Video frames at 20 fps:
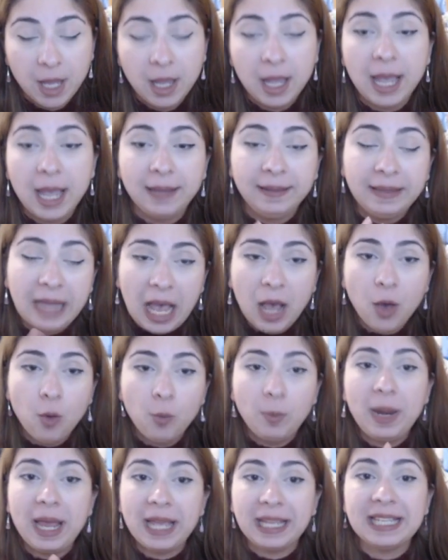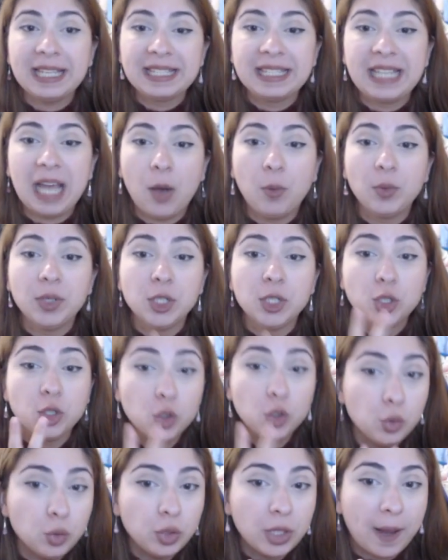And now black is down with the
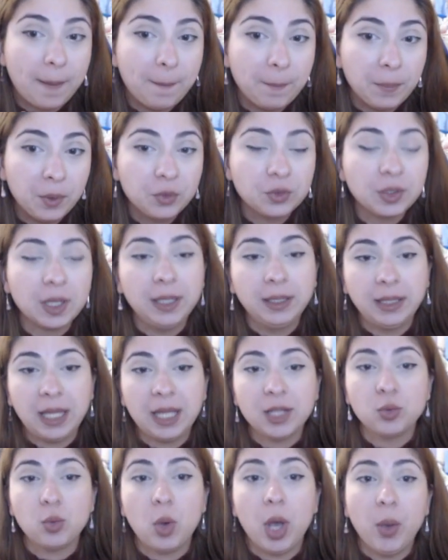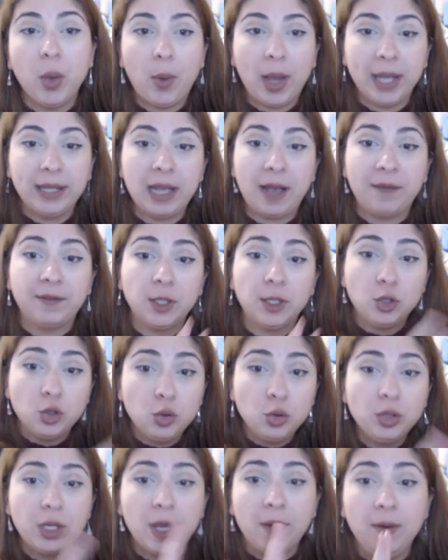two tempos, and that's why white have the
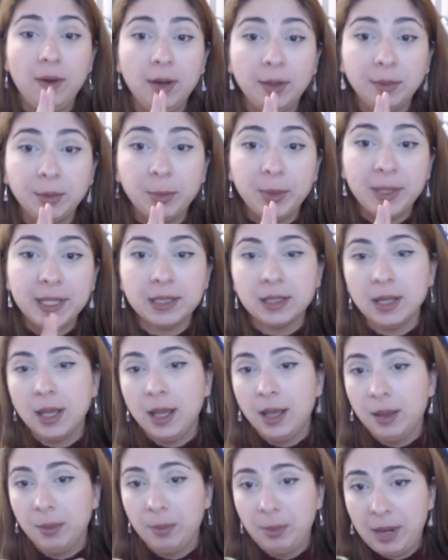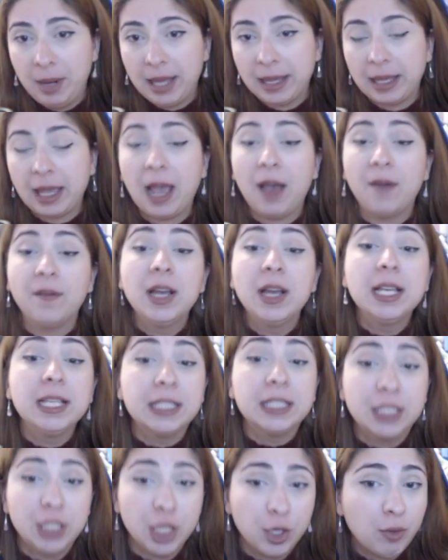two developed pieces. black have
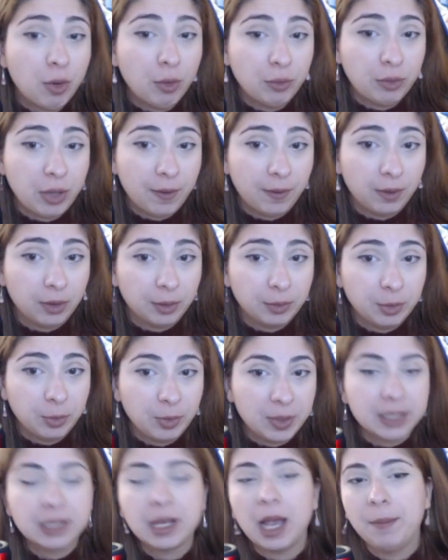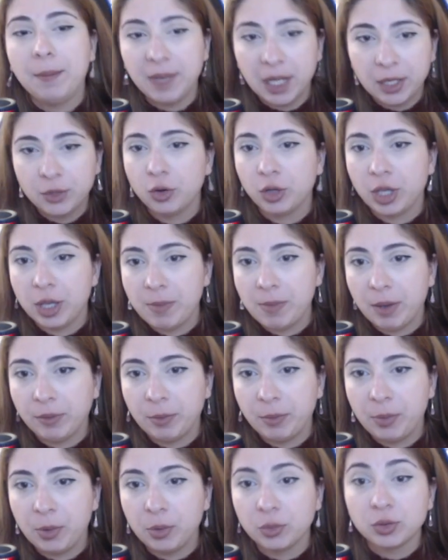zero developed piece. I'm not talking about
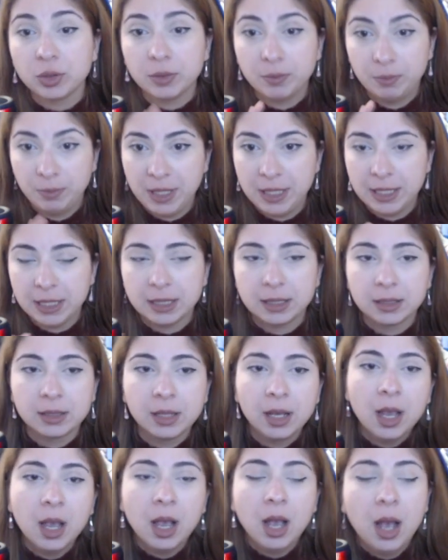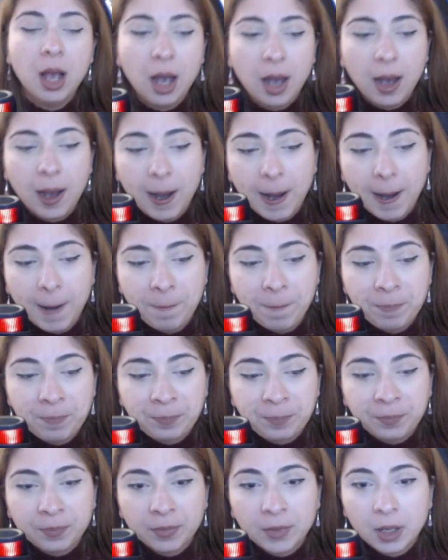the pawns pieces. Um,
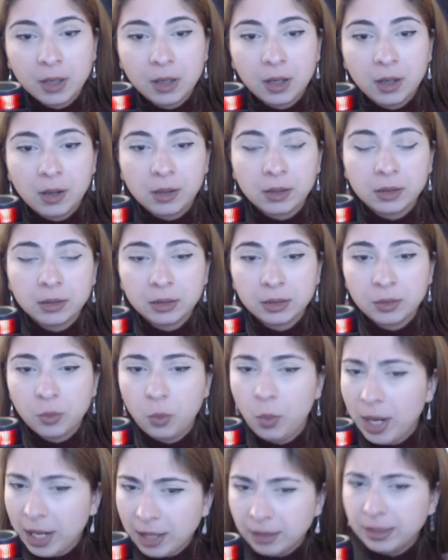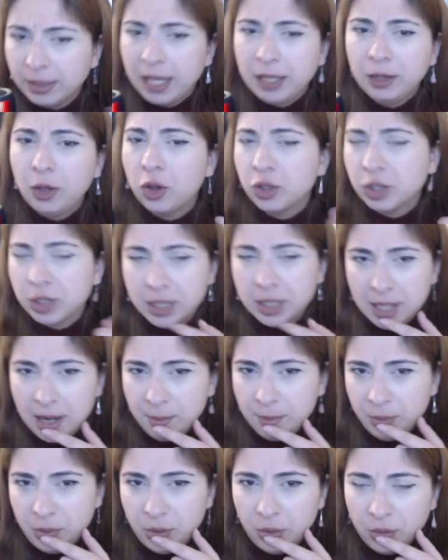where they lost the
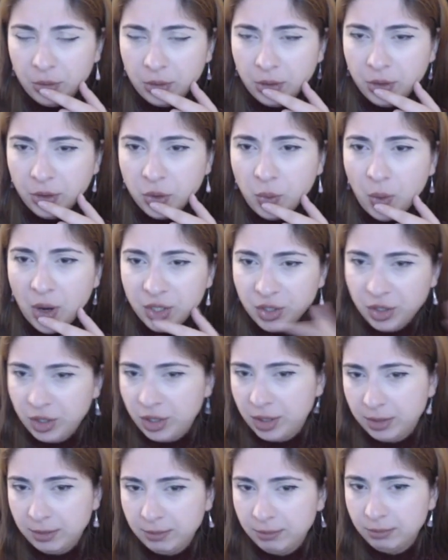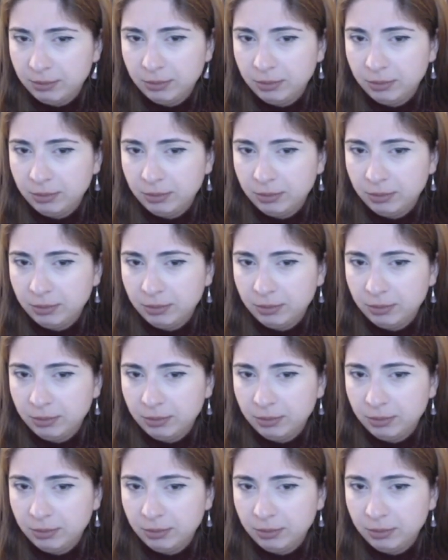tempo? Good question.